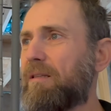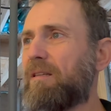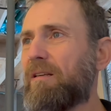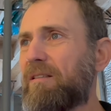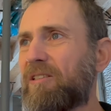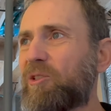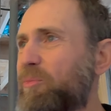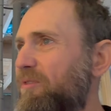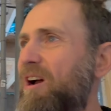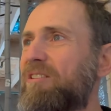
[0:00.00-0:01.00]
The
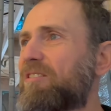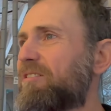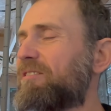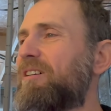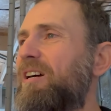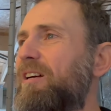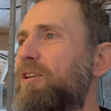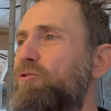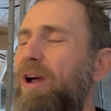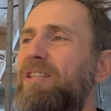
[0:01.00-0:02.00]
supervisor
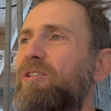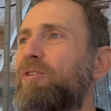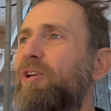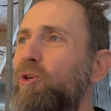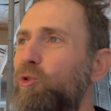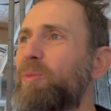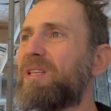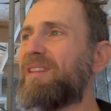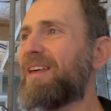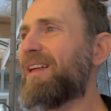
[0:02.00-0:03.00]
tried to accuse me
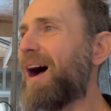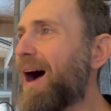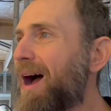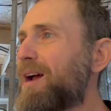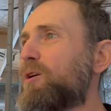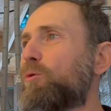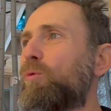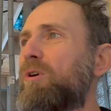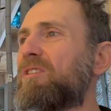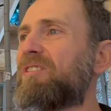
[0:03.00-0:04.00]
that I
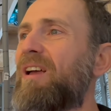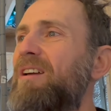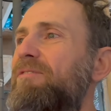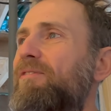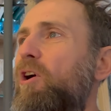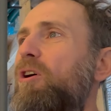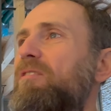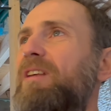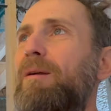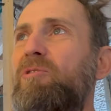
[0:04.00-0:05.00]
was a fraud,
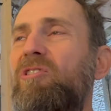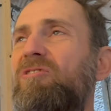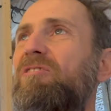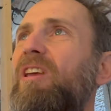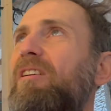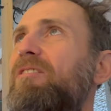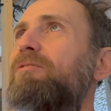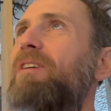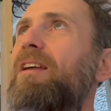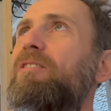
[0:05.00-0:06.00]
that I'm just taking
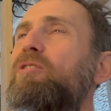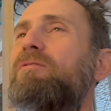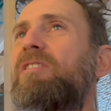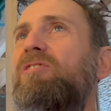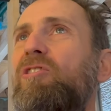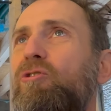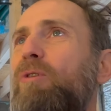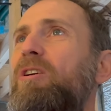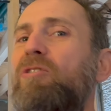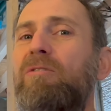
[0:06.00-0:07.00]
advantage of this
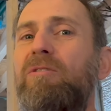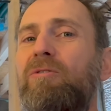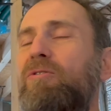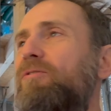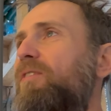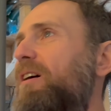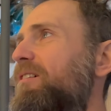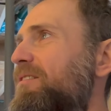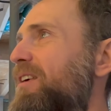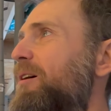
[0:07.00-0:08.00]
situation to
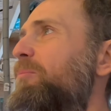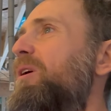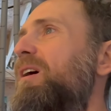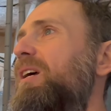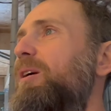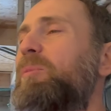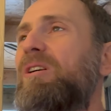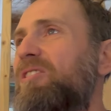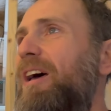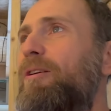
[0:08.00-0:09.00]
fire them
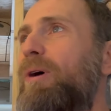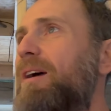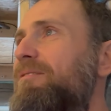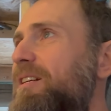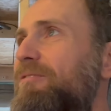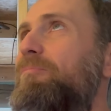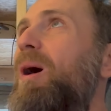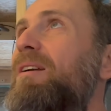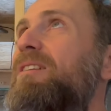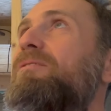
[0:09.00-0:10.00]
because I don't have enough
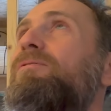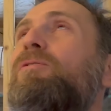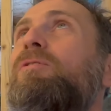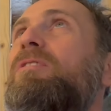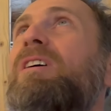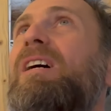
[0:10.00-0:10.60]
money for